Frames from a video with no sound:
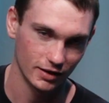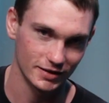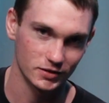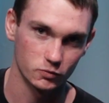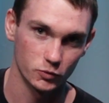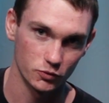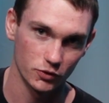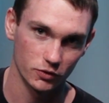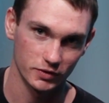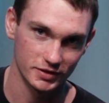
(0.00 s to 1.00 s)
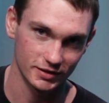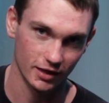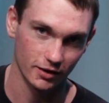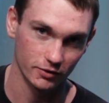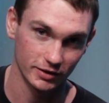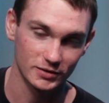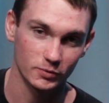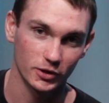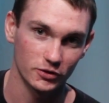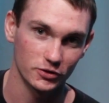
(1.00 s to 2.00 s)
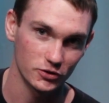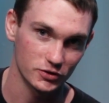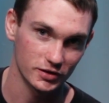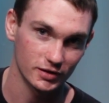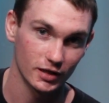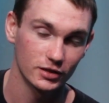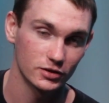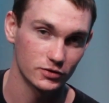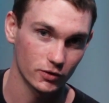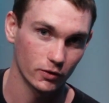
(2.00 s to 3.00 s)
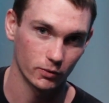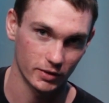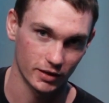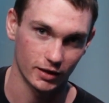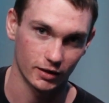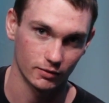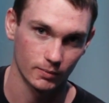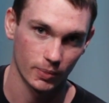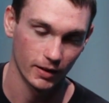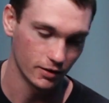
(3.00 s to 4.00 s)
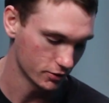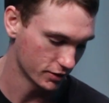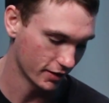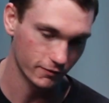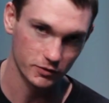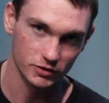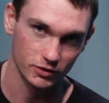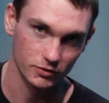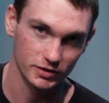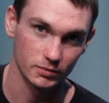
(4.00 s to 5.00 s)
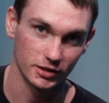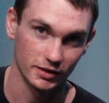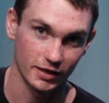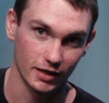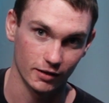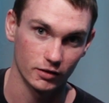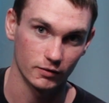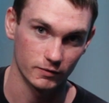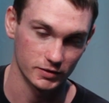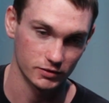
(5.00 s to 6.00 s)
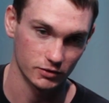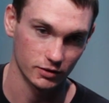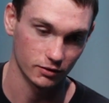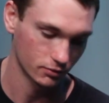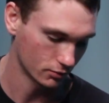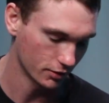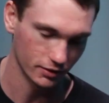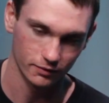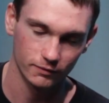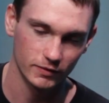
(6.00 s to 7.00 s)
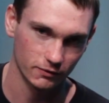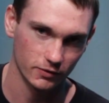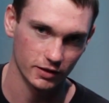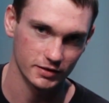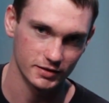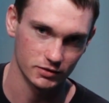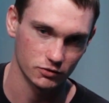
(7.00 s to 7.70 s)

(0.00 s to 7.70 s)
That's the root note of the scale, and that's why you can use it to solo in A. So that first note's going to be an A on the 5th string, or on the 5th fret of the 6th